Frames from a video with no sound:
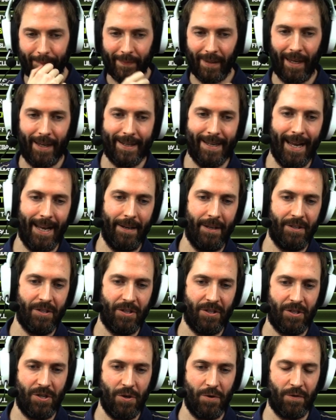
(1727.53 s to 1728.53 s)
Again, this
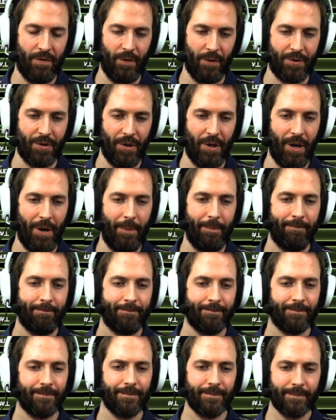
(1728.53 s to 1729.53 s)
is useful to know.
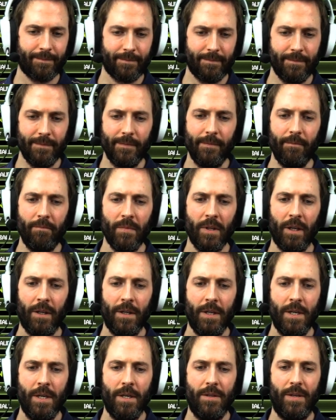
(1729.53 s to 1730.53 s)

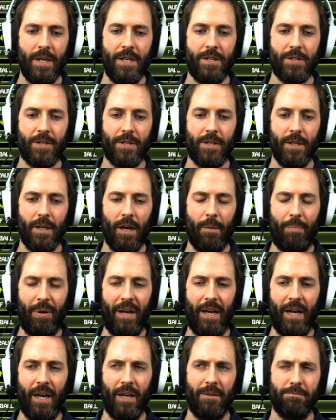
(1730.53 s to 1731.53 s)
These
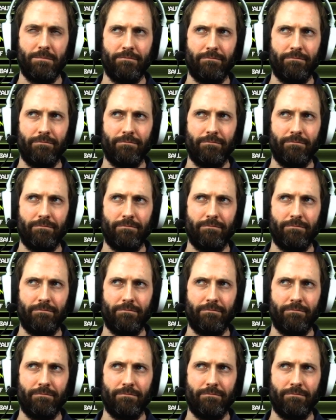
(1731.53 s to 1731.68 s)
appear...